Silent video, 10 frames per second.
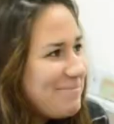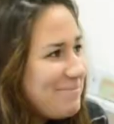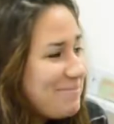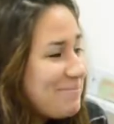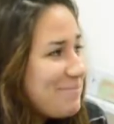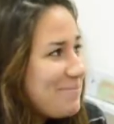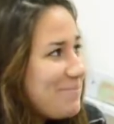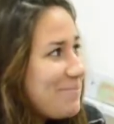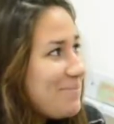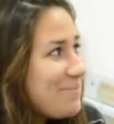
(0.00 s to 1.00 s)

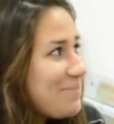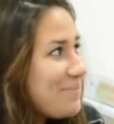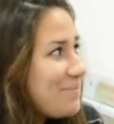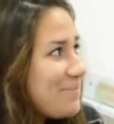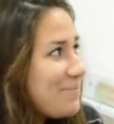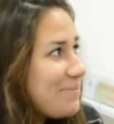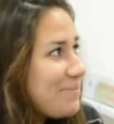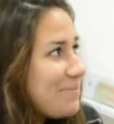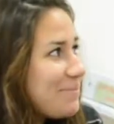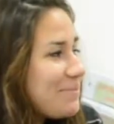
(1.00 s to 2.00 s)

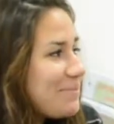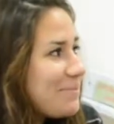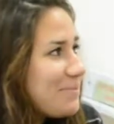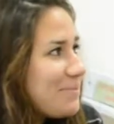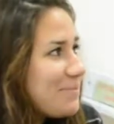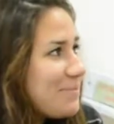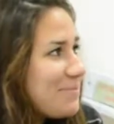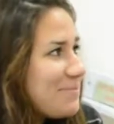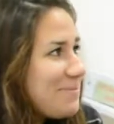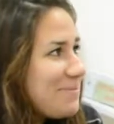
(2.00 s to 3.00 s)

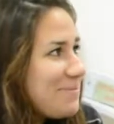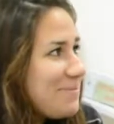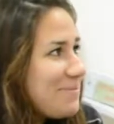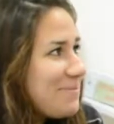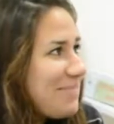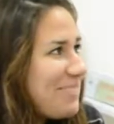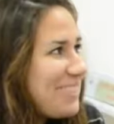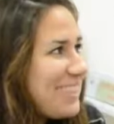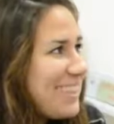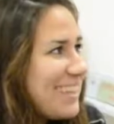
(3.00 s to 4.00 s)

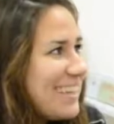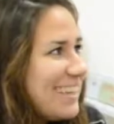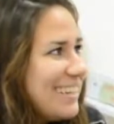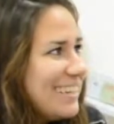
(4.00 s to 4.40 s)
[no speech]